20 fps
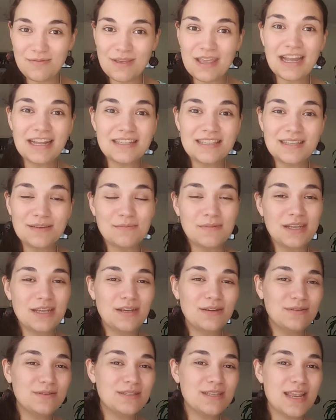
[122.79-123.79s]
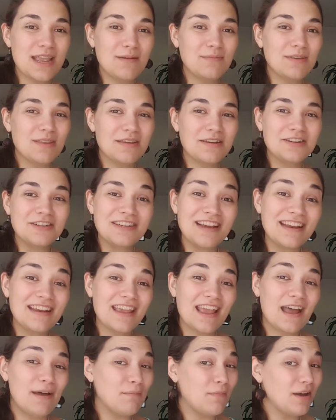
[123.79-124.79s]
we had somebody who's named their shed
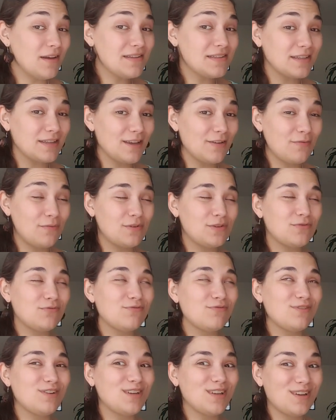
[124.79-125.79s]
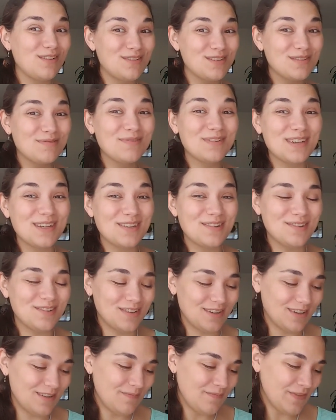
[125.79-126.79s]
cat Mossleaf, which really was pretty
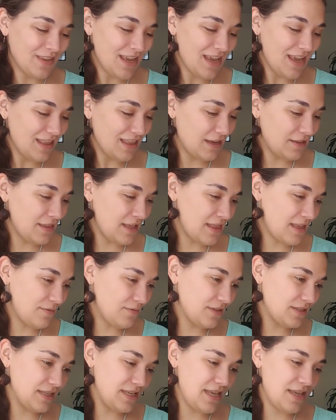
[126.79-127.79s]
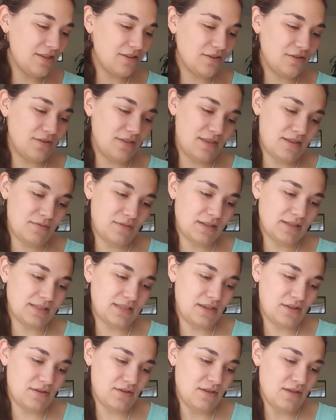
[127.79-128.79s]
cool. I think that was Nico. And then let's
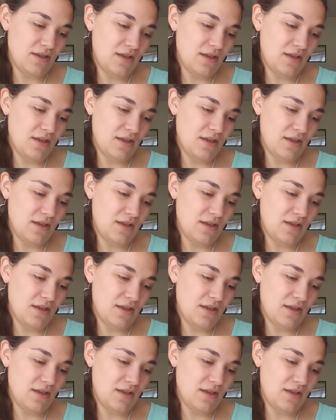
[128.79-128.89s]
see.